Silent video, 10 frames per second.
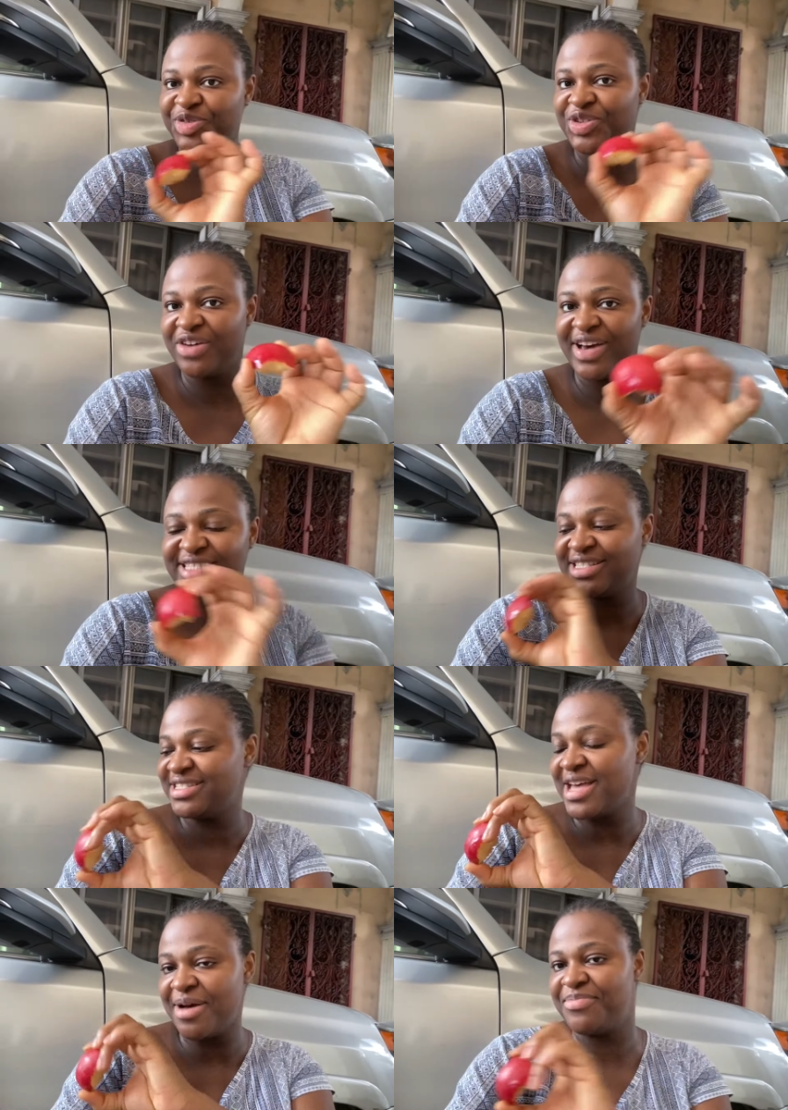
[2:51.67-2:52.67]
So if I'm
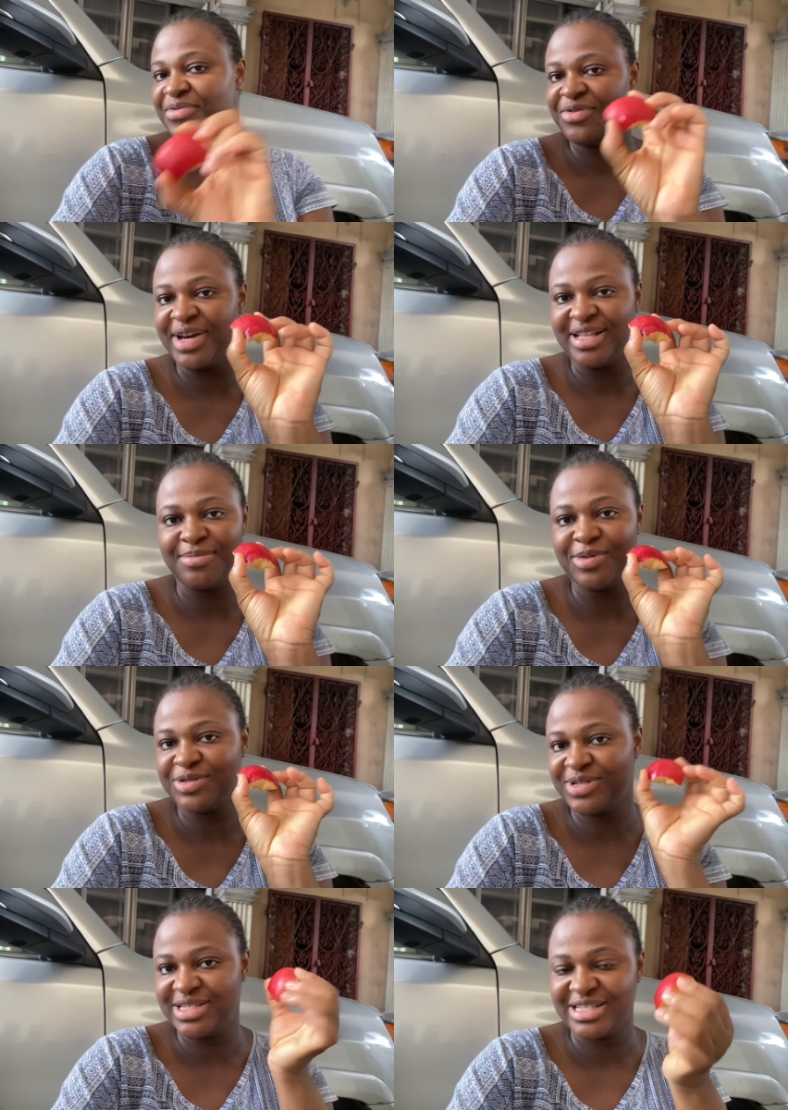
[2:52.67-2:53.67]
eating apple and I'm
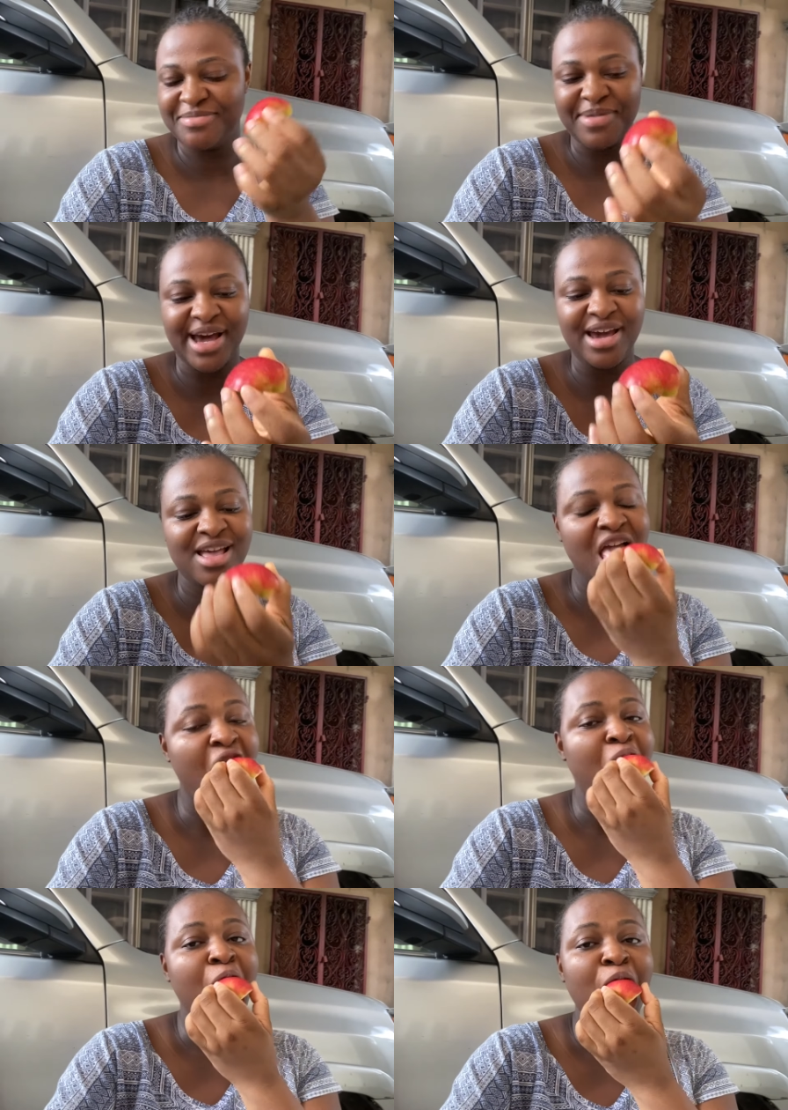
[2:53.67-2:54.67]
also eating my
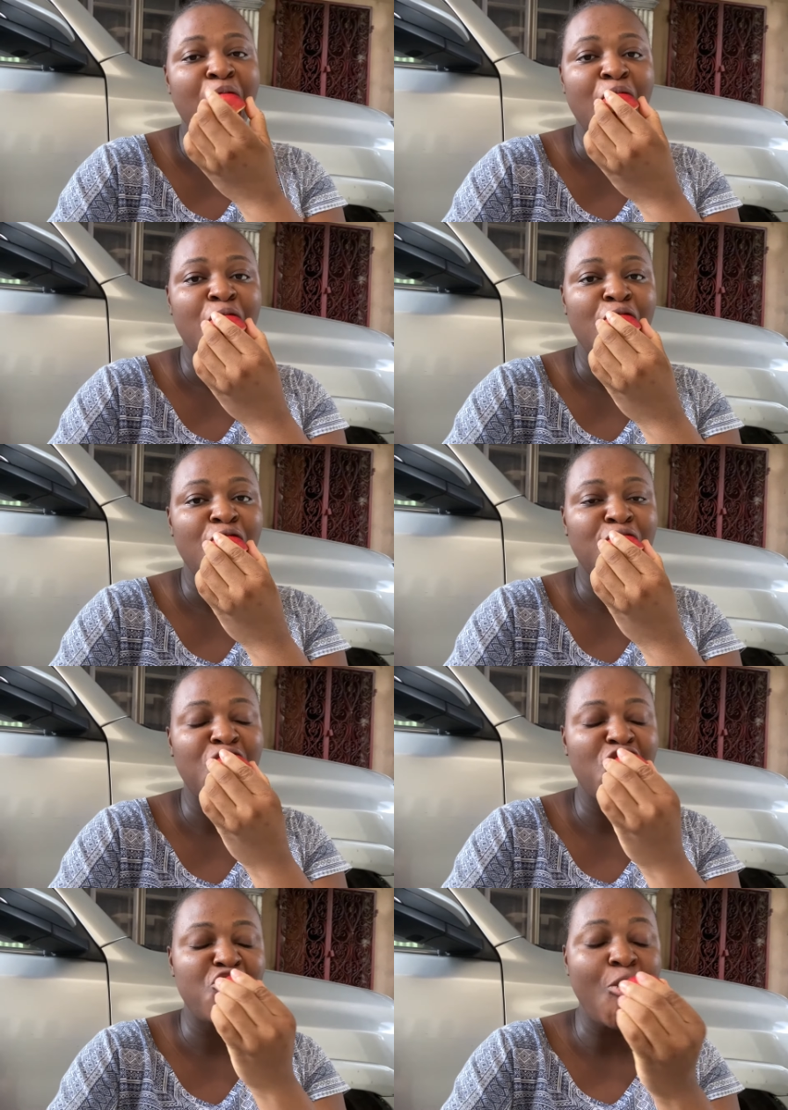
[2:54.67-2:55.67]

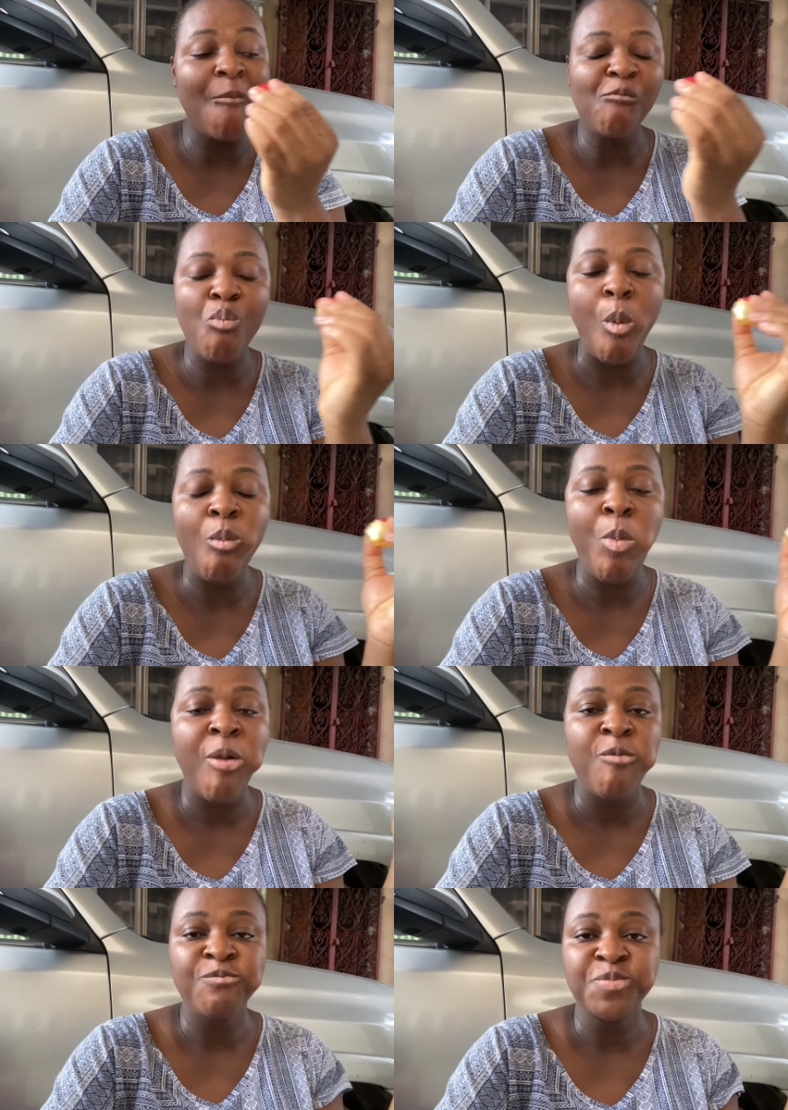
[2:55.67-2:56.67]
know
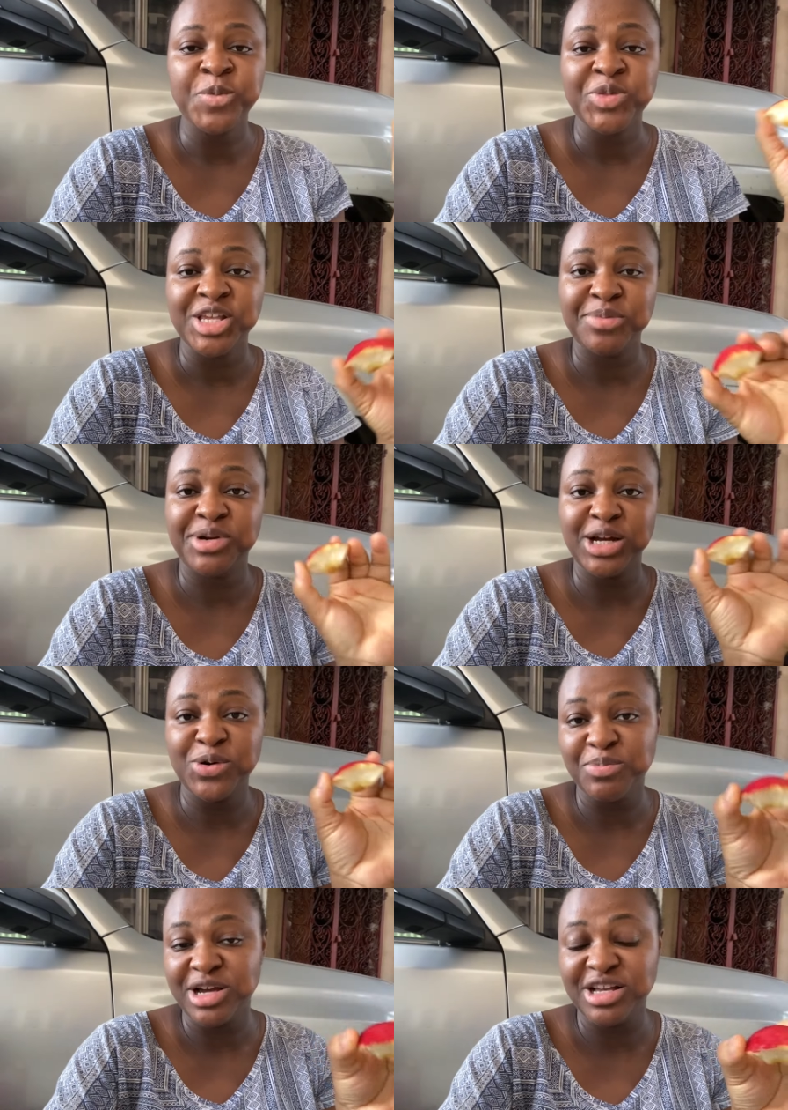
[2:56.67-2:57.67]
the pregnant
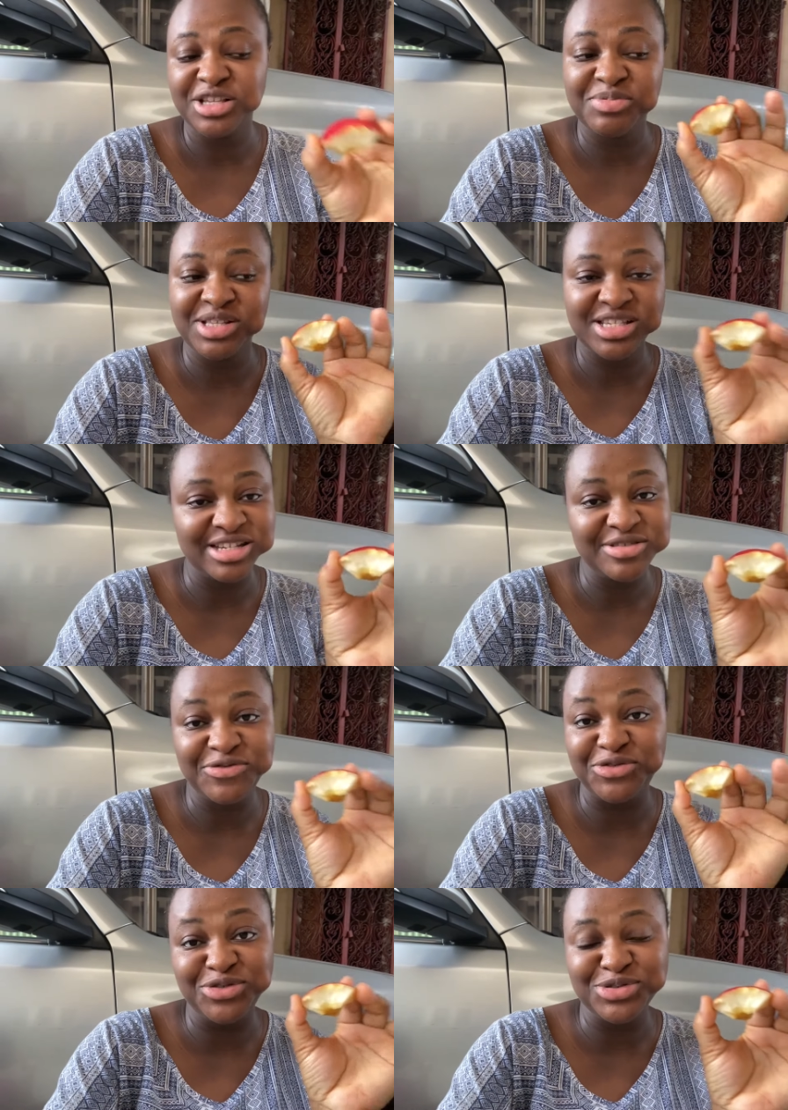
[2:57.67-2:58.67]
woman need to be eating
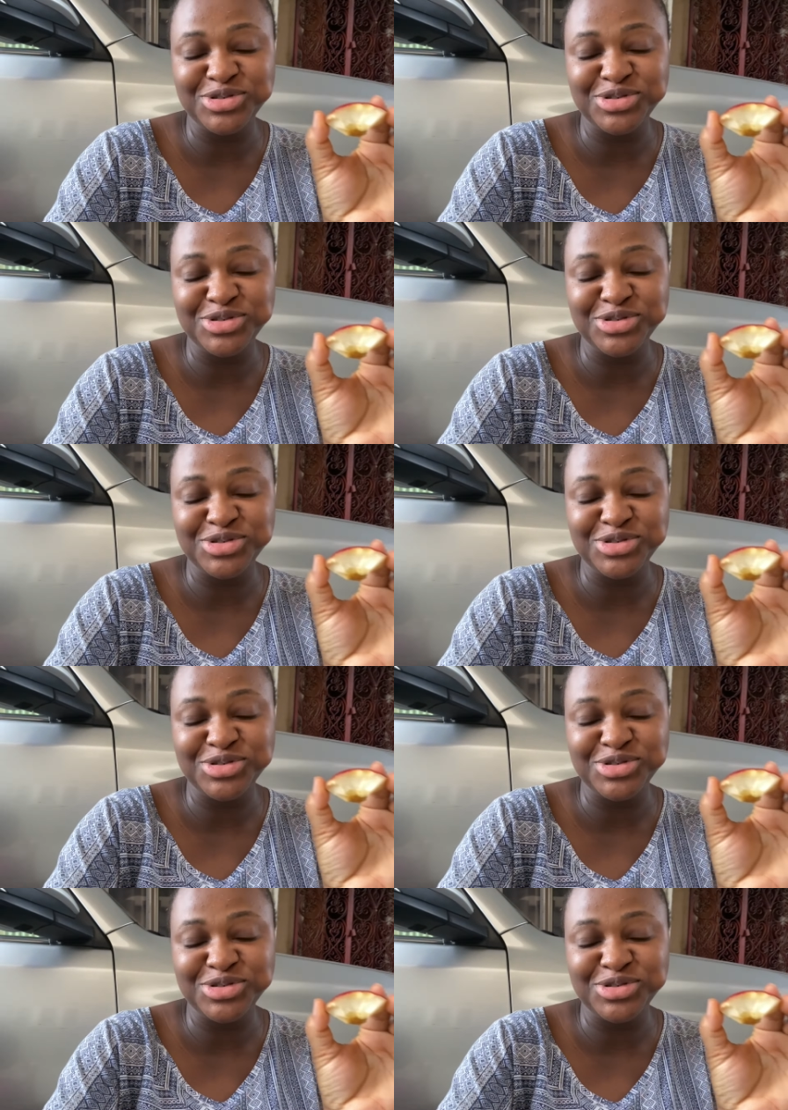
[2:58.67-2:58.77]
fruit